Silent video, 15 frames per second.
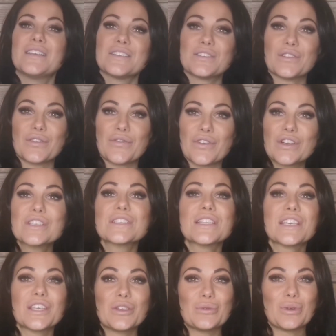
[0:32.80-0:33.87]
So the first
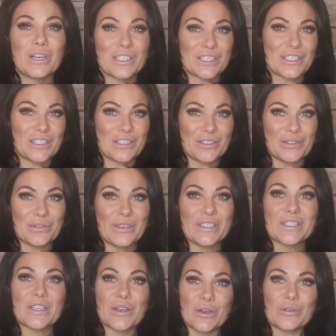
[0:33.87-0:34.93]
thing you want to do
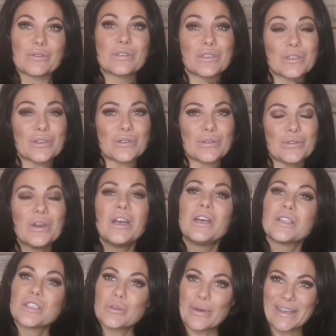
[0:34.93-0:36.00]
is go to
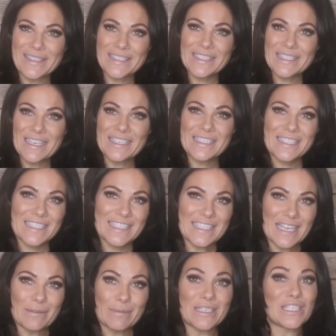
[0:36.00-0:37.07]

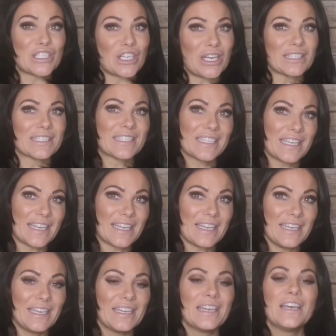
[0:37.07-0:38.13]

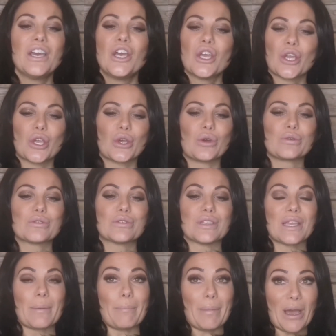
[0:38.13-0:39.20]
twiceasniceconsignment.ca, go to
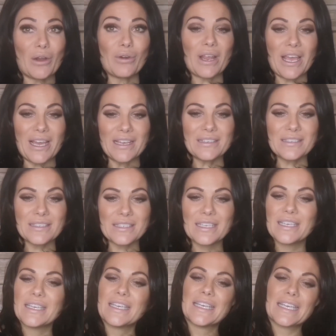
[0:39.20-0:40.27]
the About Us,
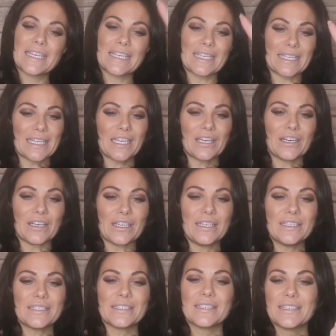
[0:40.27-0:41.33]
click on
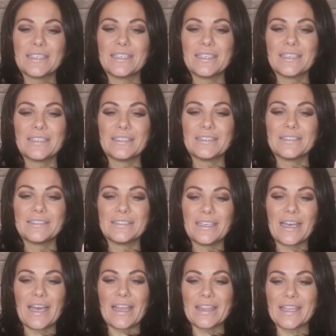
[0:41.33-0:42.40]
it,
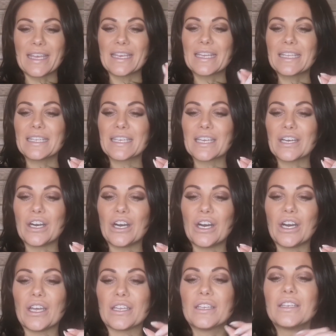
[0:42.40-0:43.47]
and then click
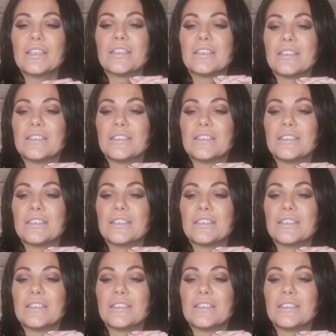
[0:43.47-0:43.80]
on